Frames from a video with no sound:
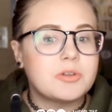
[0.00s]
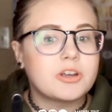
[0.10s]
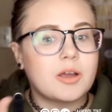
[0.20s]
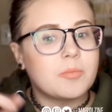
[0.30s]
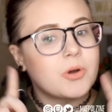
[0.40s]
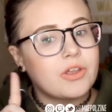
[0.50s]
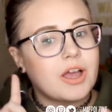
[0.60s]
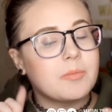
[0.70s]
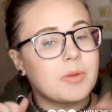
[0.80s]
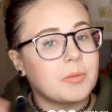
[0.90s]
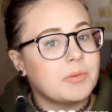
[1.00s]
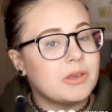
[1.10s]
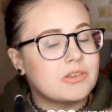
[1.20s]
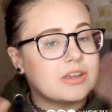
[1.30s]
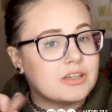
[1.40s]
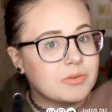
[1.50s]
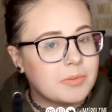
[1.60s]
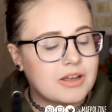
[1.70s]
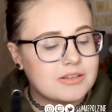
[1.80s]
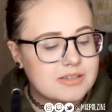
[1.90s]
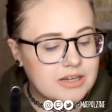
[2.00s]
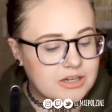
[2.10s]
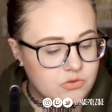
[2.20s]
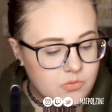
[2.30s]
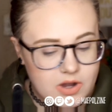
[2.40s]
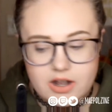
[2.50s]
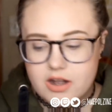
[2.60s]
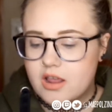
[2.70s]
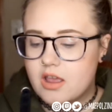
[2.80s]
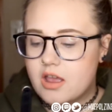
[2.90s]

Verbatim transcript: look on both eyes, but I'm going to be using different palettes in each one.